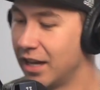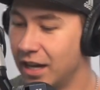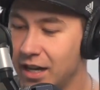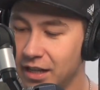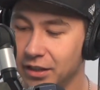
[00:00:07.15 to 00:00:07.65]

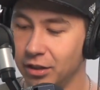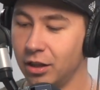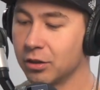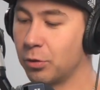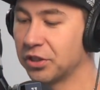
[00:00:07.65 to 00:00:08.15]
Here,
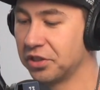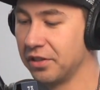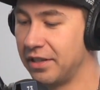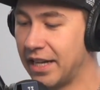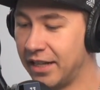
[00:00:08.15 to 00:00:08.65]
our question of
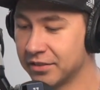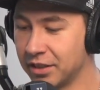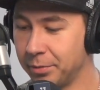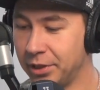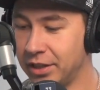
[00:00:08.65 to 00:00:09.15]
the day is going
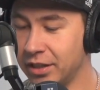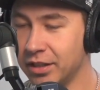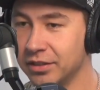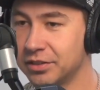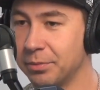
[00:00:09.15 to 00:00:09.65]
to be
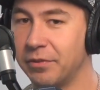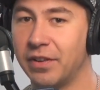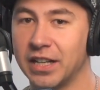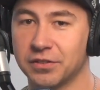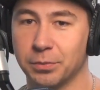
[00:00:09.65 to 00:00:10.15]
some
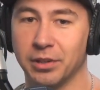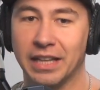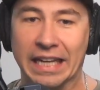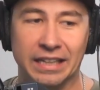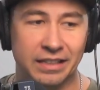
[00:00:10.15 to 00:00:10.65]
advice from the
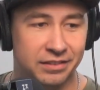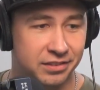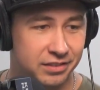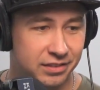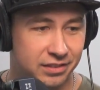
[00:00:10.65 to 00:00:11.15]
ladies.